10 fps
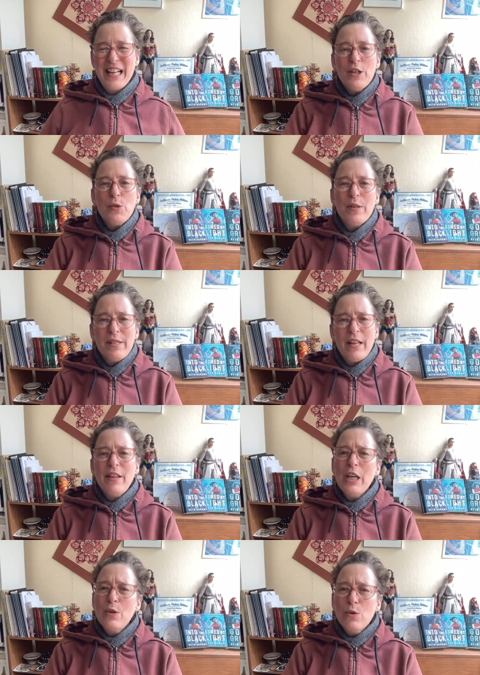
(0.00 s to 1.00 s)
I just want to say
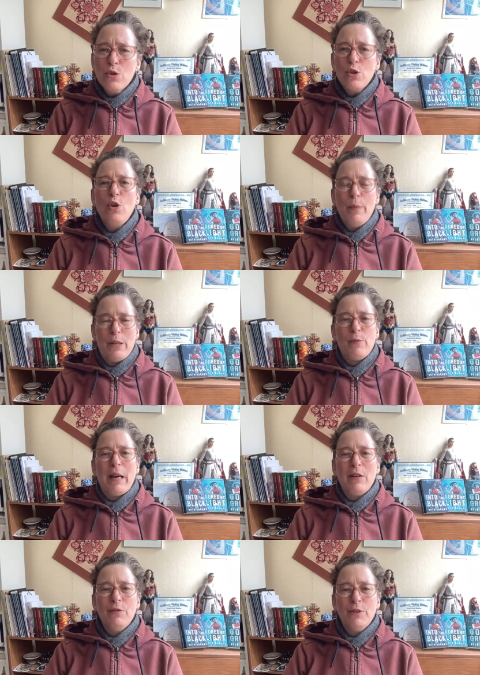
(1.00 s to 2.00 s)
thank you so much,
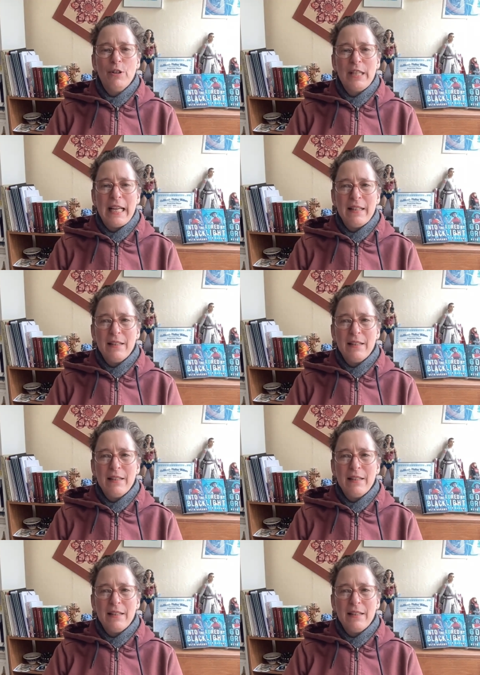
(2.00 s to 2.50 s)
Michael, for taking the